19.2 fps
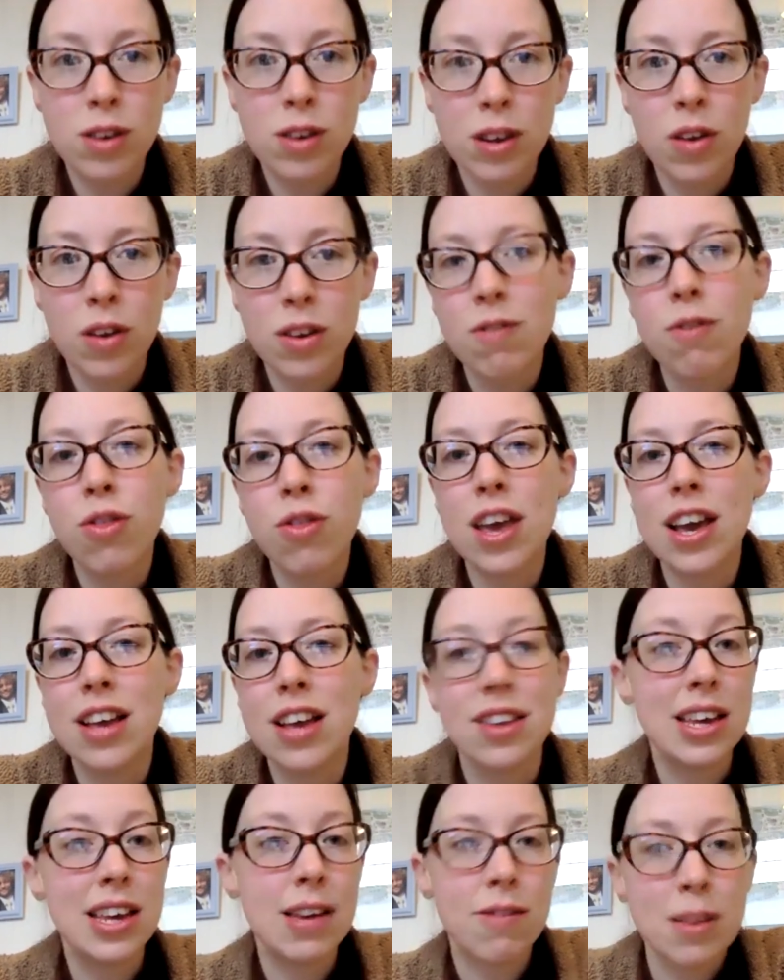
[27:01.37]
and lots of things
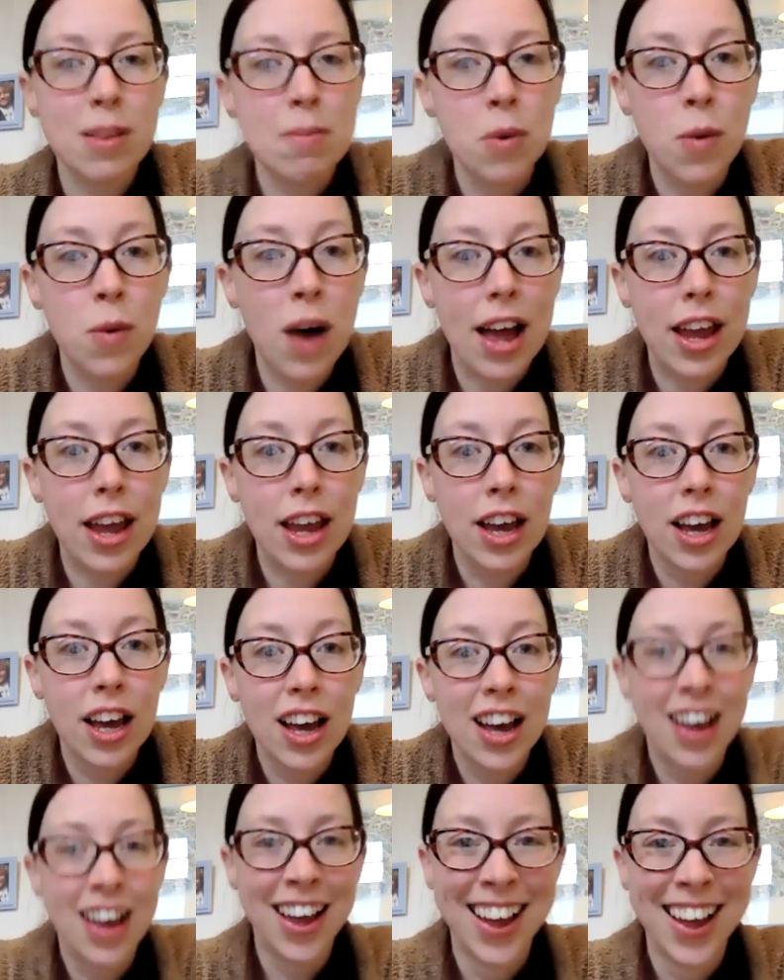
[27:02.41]
and giving them away.
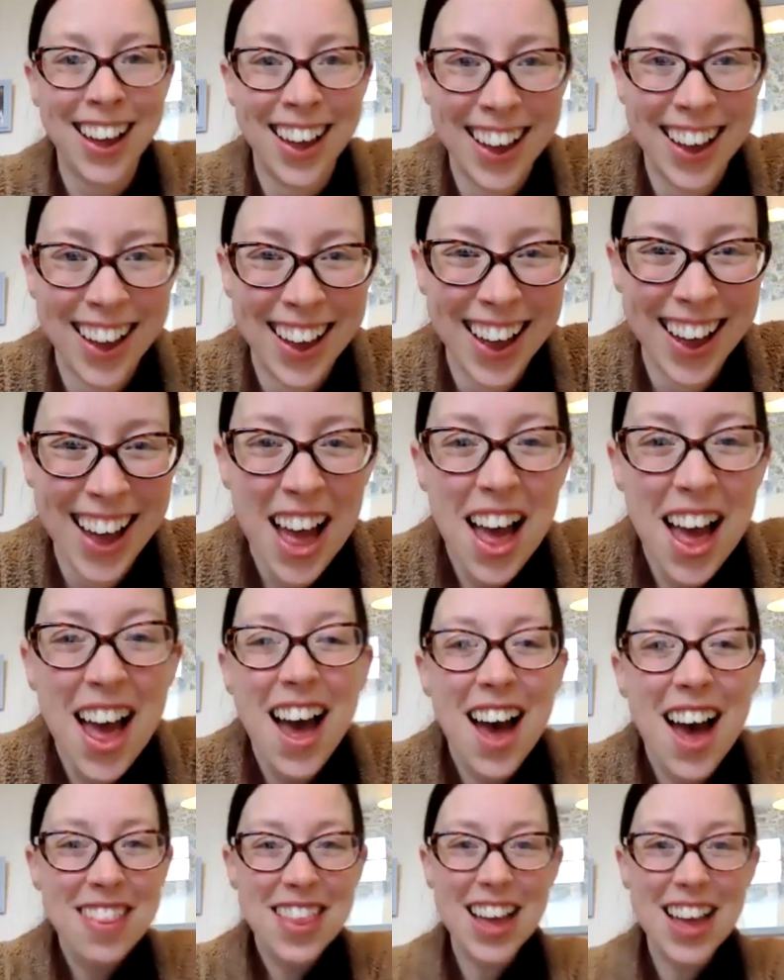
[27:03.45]

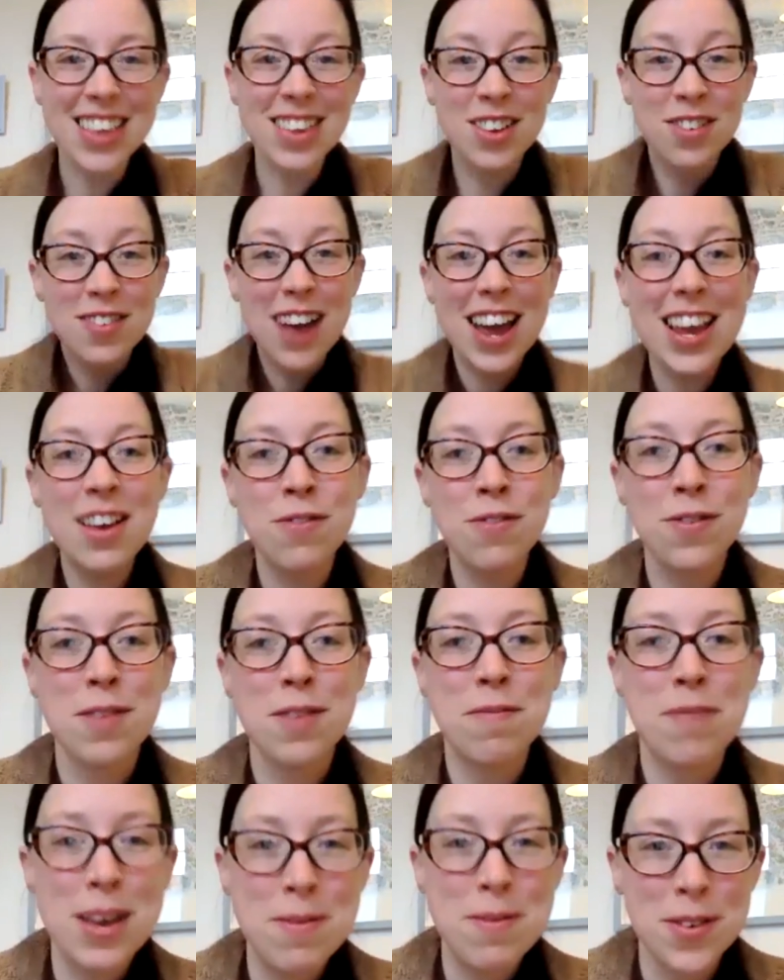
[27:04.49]
And that's great for
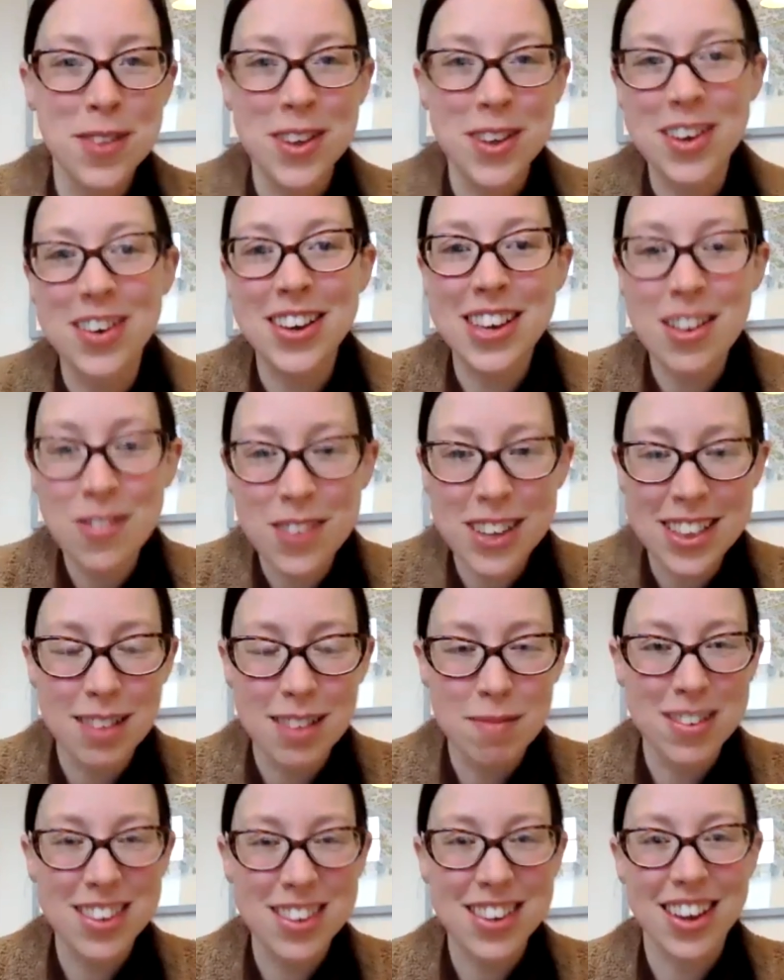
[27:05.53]
people that you're giving
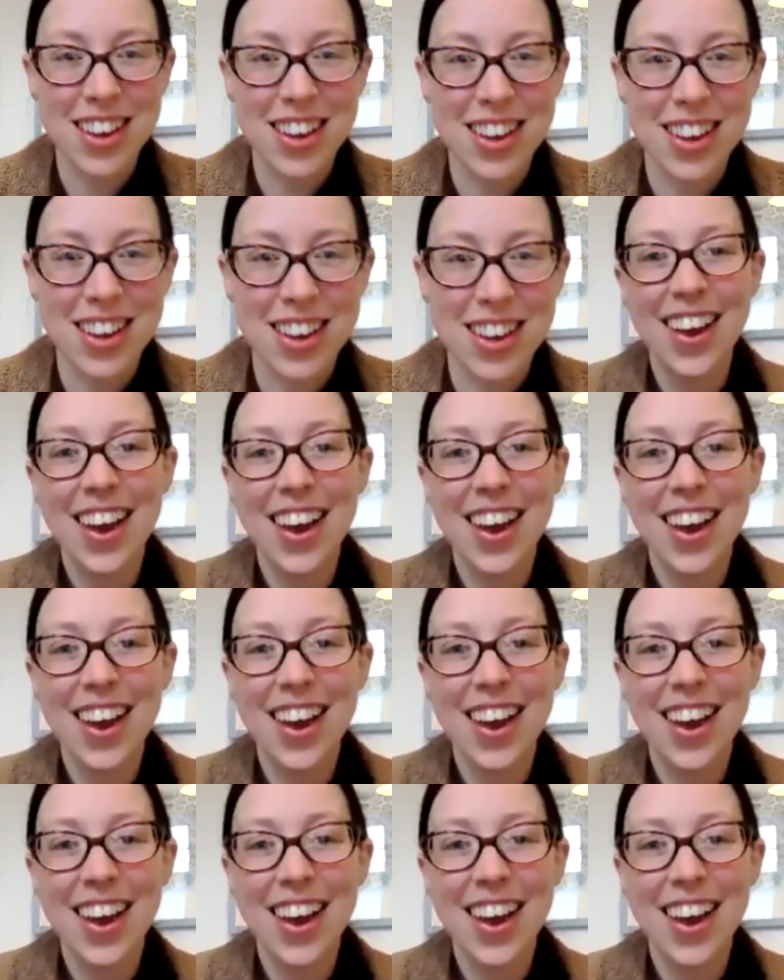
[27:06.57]
them to,